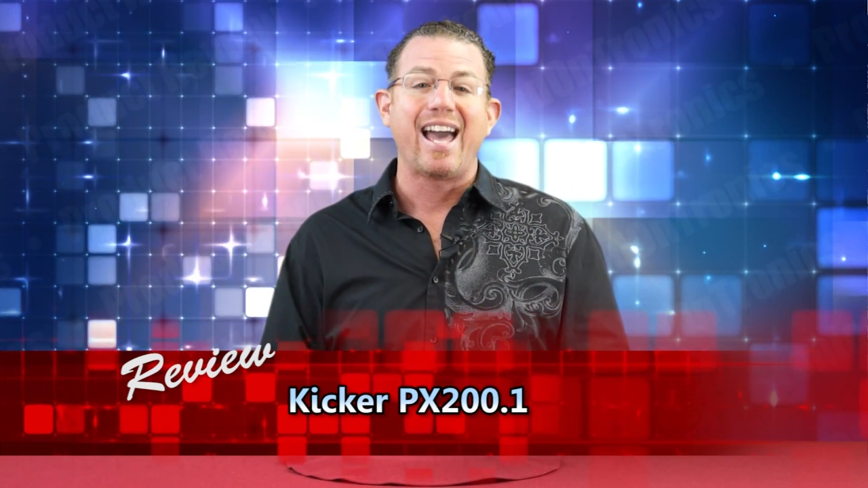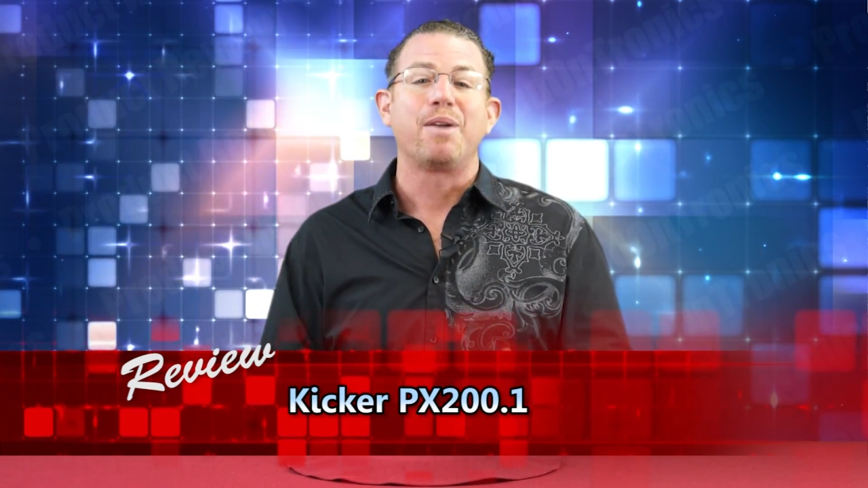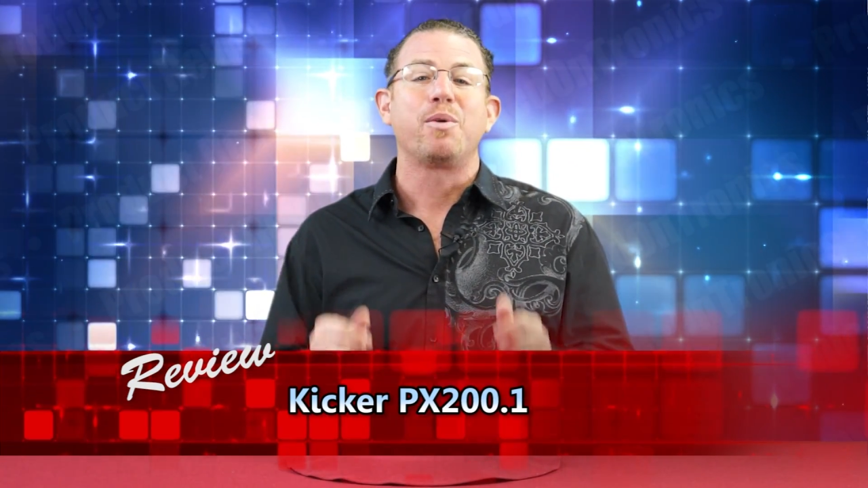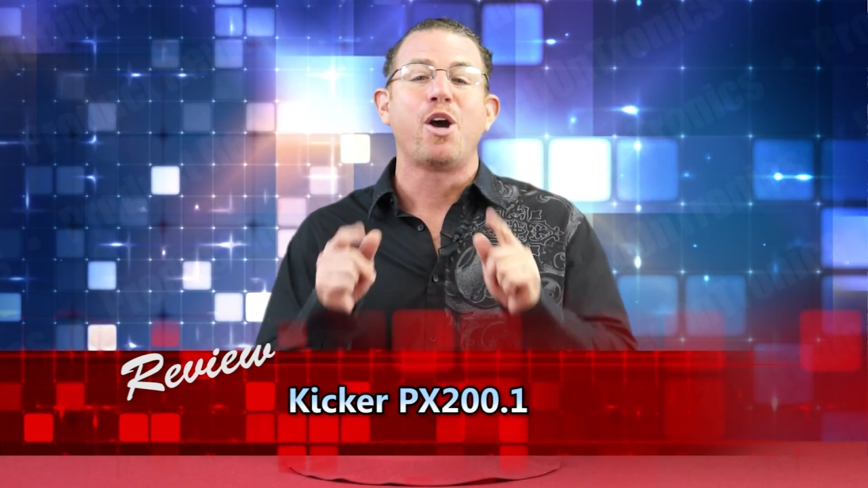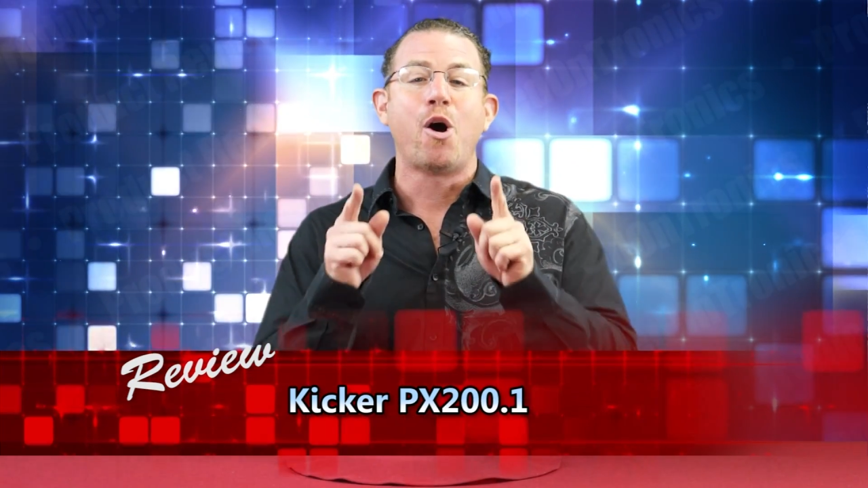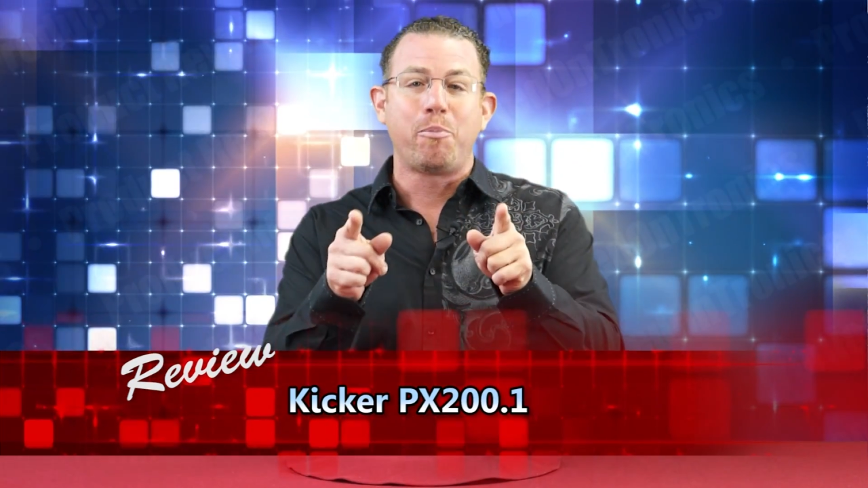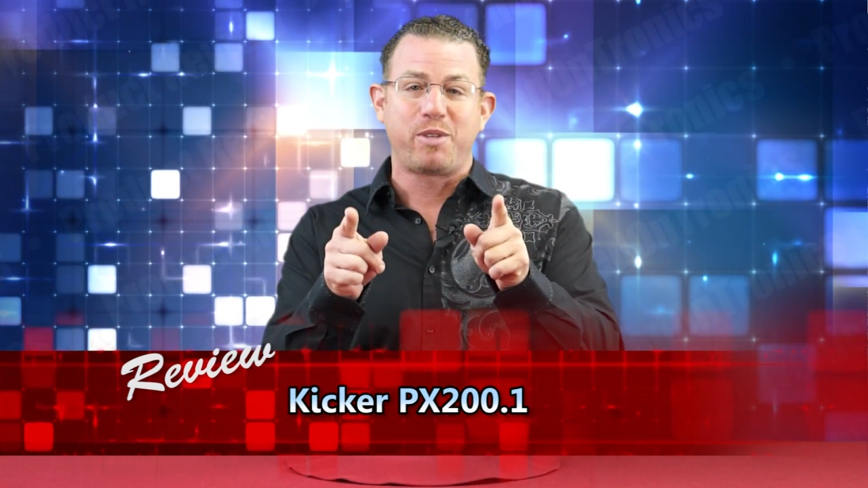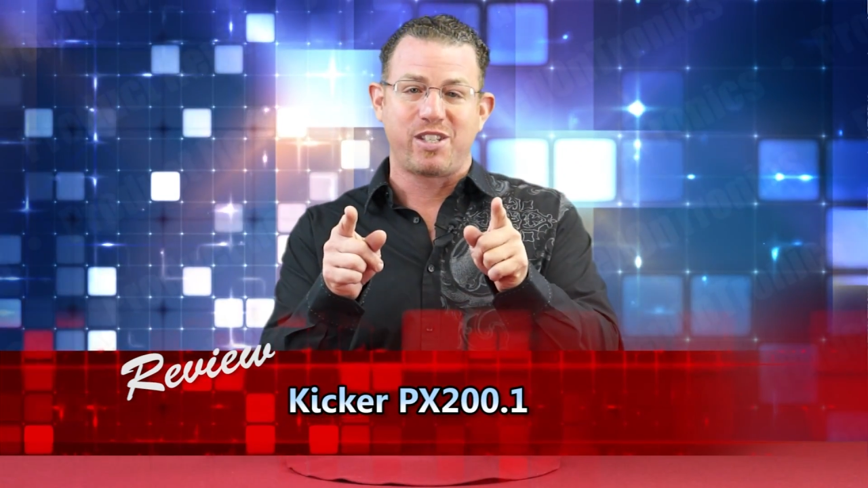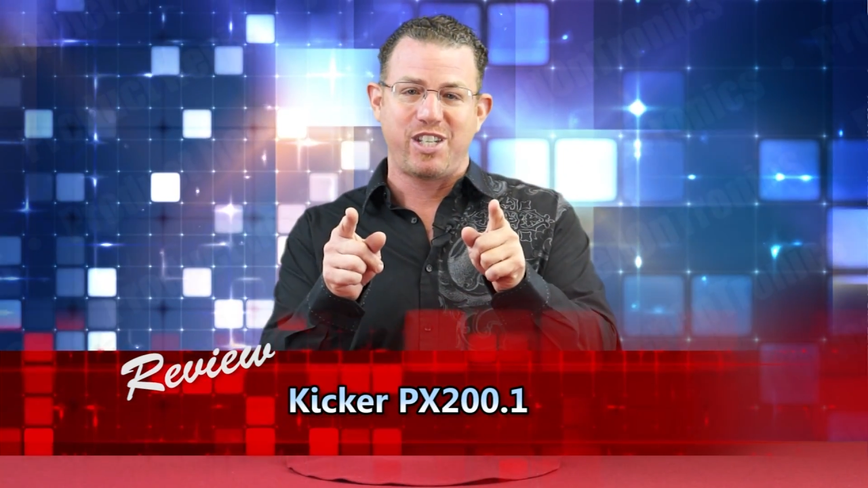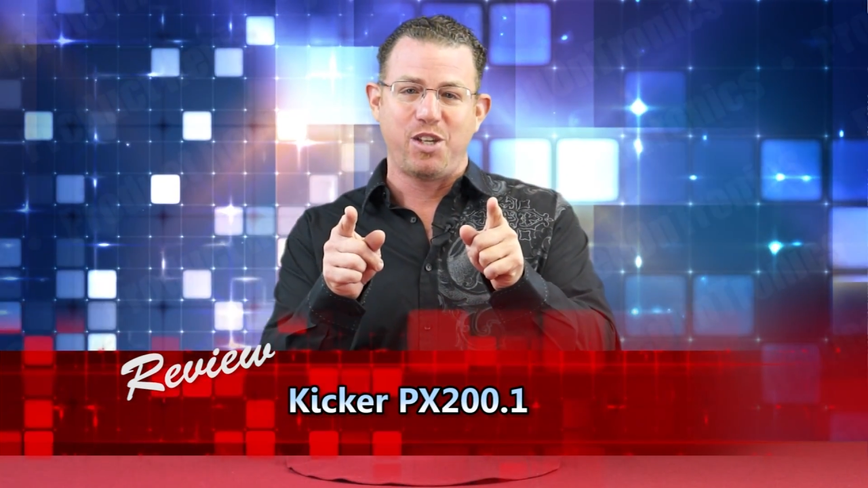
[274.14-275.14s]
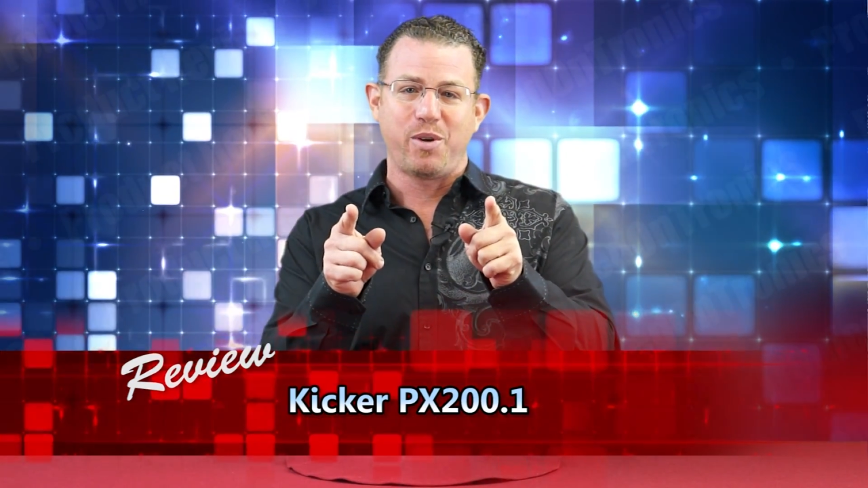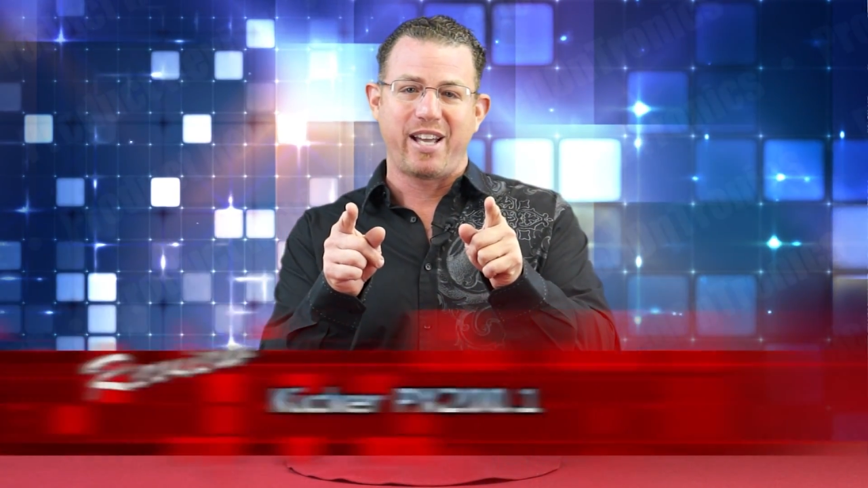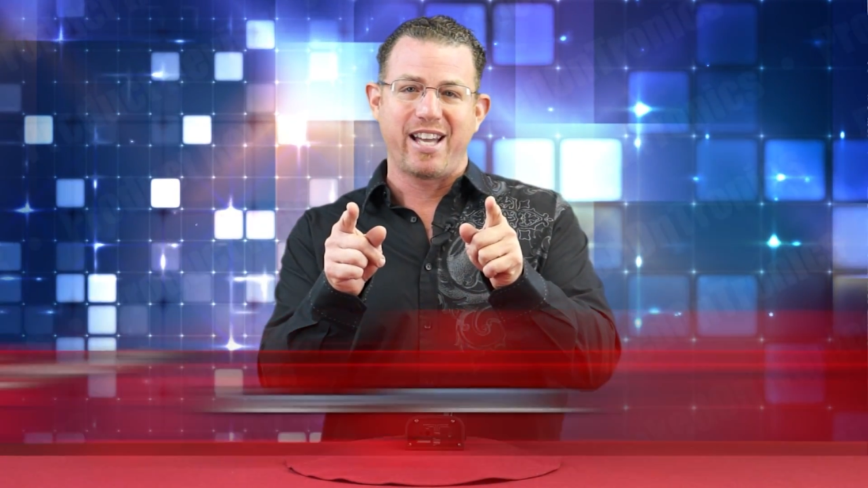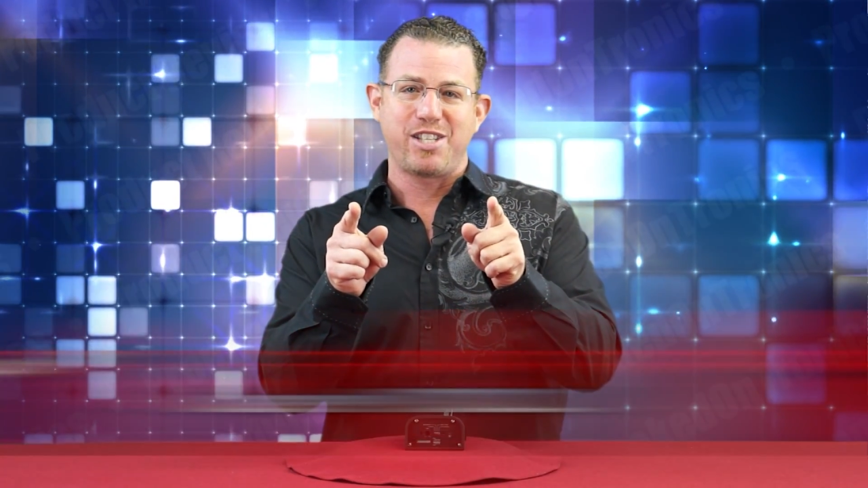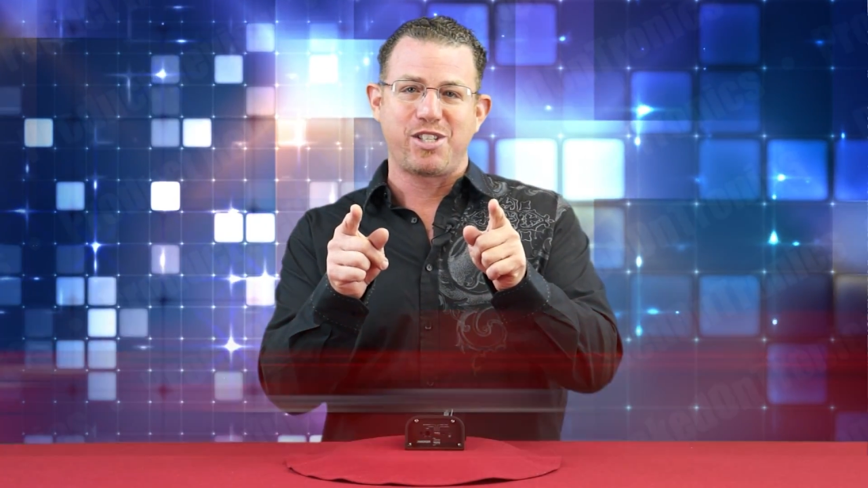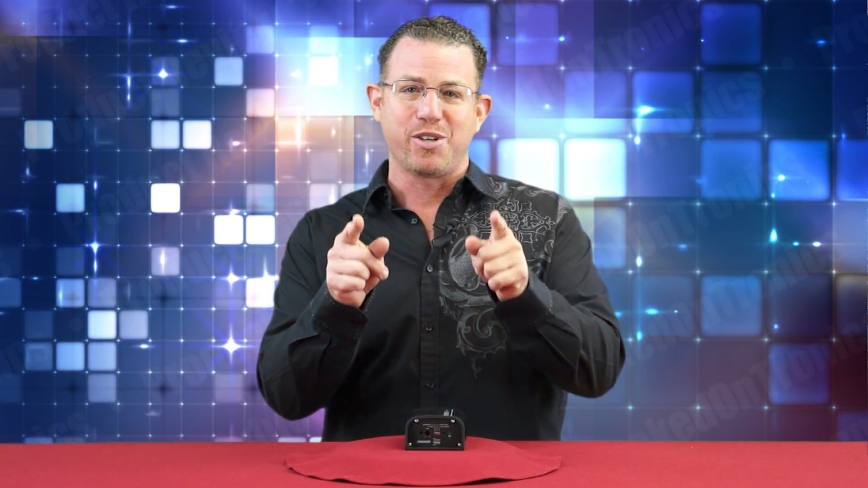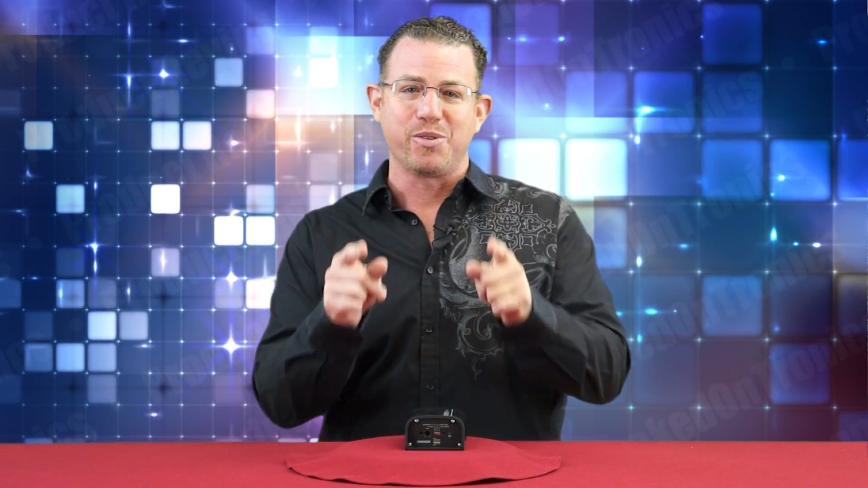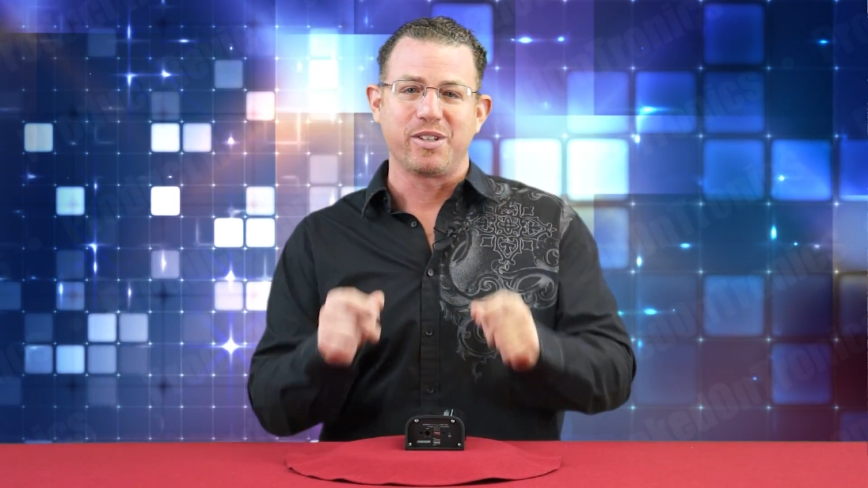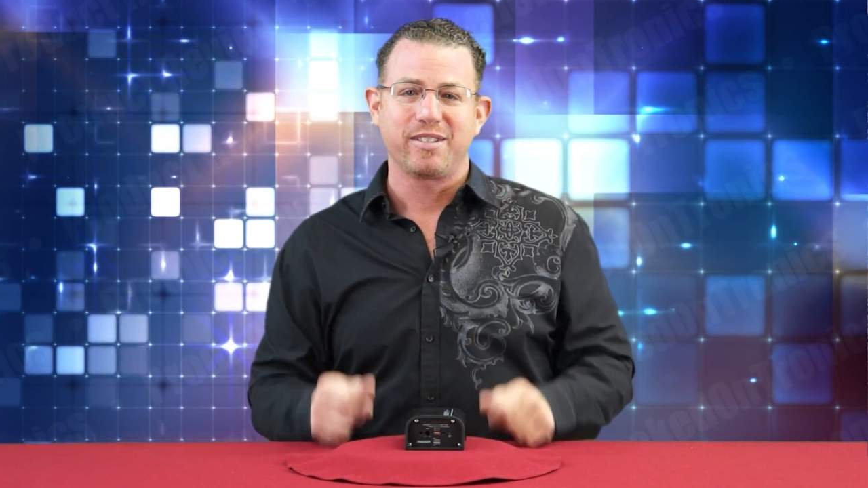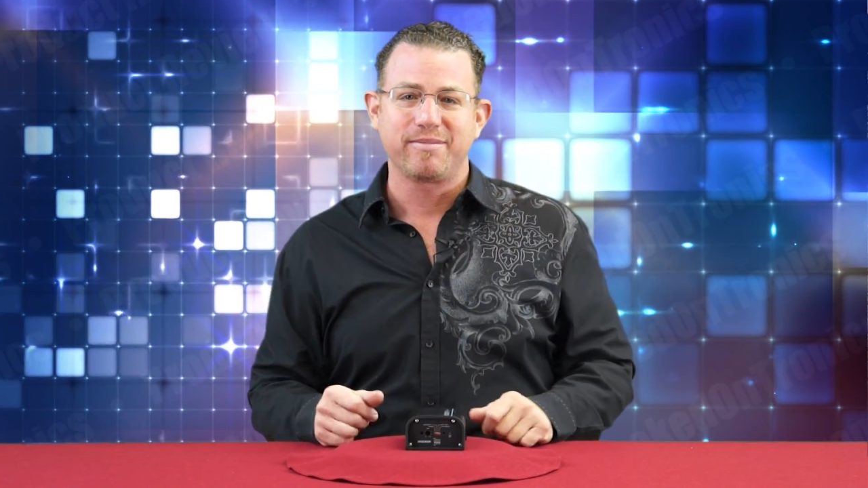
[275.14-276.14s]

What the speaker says: We hope to see you again soon.